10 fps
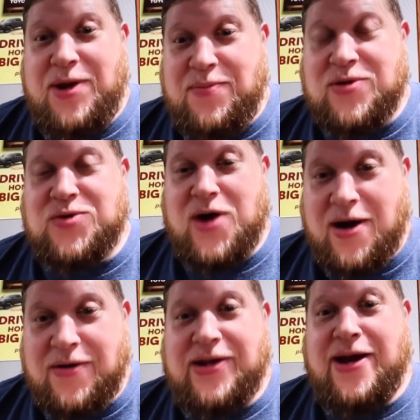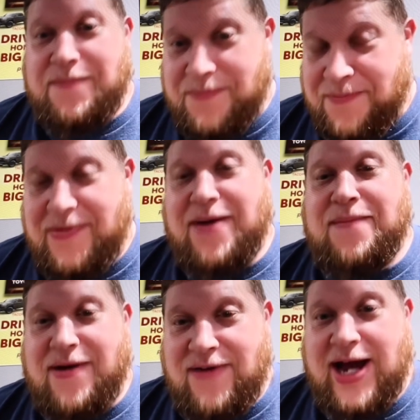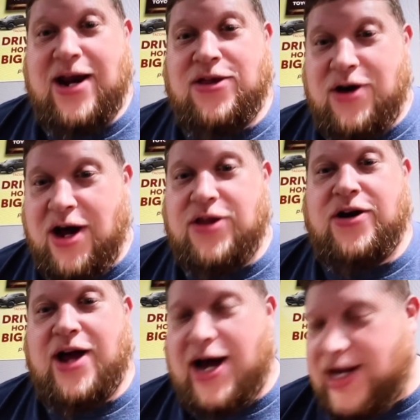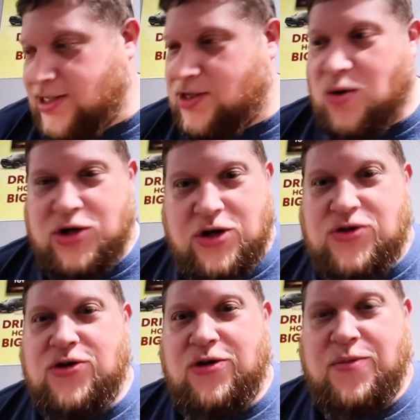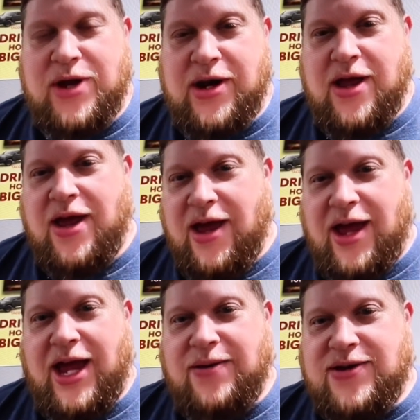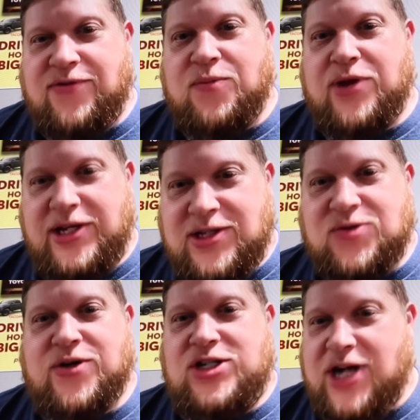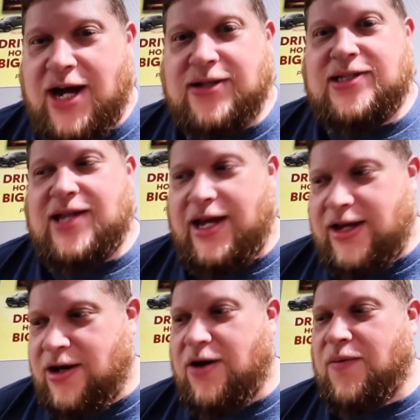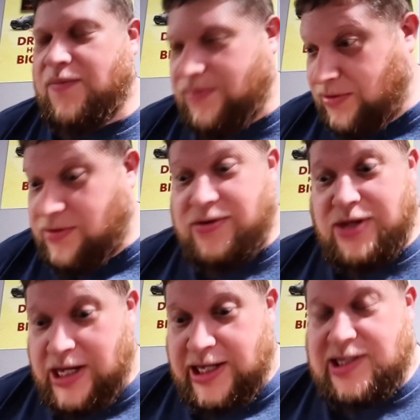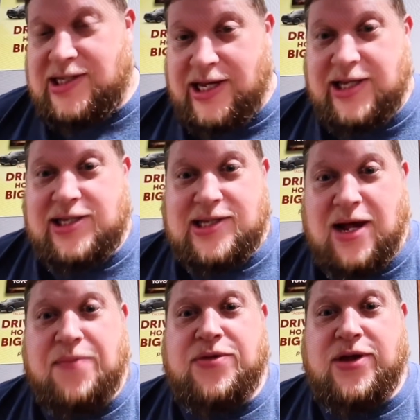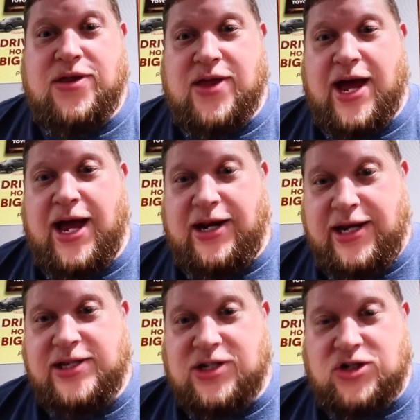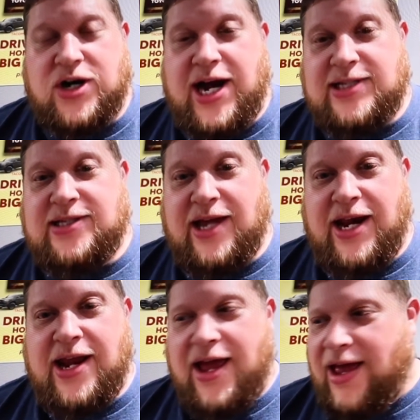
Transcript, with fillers: people as well. Yep. Yeah. Yep. I've had other other guys on YouTube and in different places reach out and say, you know, this is something that needs addressed. And